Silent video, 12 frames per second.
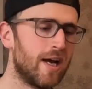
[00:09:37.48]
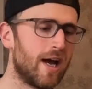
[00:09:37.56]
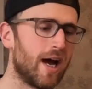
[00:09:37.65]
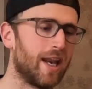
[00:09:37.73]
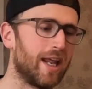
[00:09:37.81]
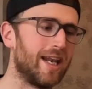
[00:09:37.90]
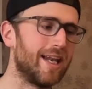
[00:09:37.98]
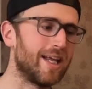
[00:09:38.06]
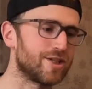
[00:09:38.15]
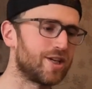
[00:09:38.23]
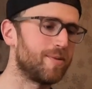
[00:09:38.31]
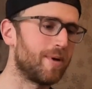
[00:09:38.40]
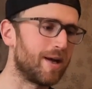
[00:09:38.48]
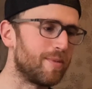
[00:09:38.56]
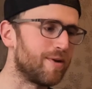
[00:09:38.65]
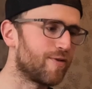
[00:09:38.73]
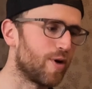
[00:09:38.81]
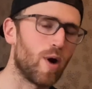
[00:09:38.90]
and it literally made
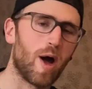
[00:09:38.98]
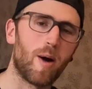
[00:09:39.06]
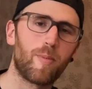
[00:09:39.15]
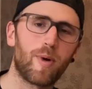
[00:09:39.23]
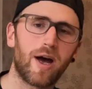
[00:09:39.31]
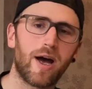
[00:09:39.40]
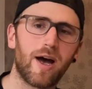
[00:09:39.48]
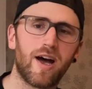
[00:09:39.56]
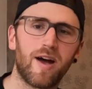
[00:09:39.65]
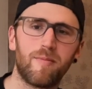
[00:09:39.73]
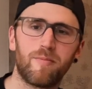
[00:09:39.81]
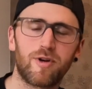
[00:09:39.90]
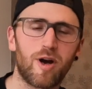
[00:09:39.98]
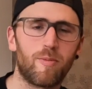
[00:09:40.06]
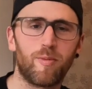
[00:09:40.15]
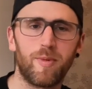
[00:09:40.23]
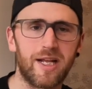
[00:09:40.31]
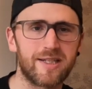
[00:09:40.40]
me throw up a
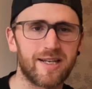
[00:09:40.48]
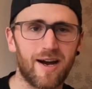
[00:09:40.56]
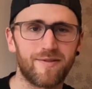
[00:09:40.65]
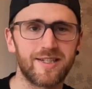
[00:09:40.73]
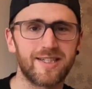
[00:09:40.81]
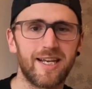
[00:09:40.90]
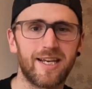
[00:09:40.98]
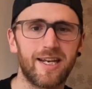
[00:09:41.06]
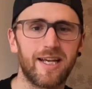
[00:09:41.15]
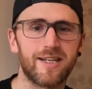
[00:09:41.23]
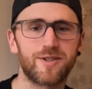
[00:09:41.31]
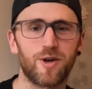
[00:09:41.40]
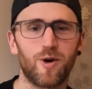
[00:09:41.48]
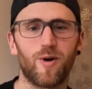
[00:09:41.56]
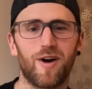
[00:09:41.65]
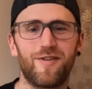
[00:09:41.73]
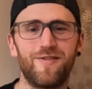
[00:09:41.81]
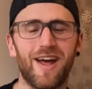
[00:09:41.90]
couple of minutes after taking it, so
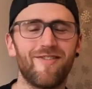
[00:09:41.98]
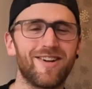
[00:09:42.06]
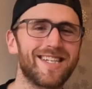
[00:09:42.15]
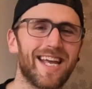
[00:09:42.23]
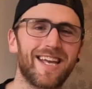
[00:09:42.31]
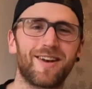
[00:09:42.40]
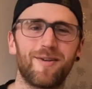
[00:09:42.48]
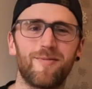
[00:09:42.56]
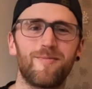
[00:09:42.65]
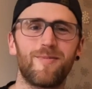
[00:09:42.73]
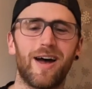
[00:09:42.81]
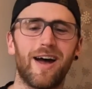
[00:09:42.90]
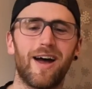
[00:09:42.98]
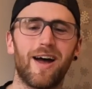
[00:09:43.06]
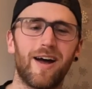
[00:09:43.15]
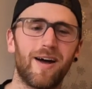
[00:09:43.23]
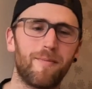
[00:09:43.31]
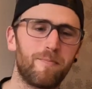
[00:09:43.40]
I've never taken
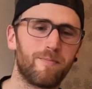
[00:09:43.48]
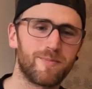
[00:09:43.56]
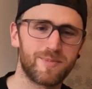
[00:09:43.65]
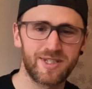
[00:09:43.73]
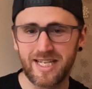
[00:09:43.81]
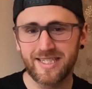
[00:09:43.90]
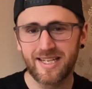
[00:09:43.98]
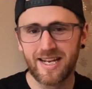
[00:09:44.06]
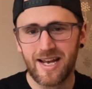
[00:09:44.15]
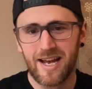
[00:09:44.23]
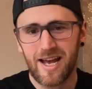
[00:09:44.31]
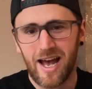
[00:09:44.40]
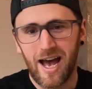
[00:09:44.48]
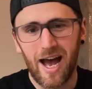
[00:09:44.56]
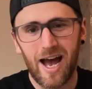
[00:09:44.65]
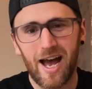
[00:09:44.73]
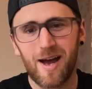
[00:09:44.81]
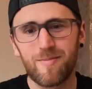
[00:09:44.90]
them since.
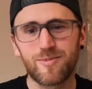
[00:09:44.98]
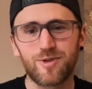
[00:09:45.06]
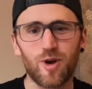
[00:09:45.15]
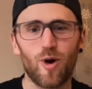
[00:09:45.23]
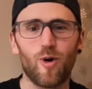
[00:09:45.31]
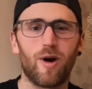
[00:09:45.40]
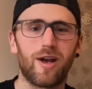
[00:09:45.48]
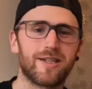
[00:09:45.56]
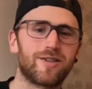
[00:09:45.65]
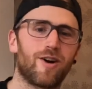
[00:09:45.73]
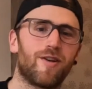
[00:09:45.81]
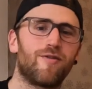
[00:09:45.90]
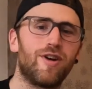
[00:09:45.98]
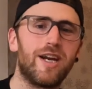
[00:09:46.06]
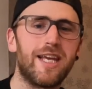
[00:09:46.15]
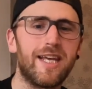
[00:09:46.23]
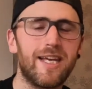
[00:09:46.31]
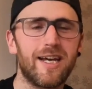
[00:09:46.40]
So it's kind of
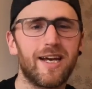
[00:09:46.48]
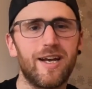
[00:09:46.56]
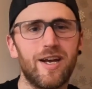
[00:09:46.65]
really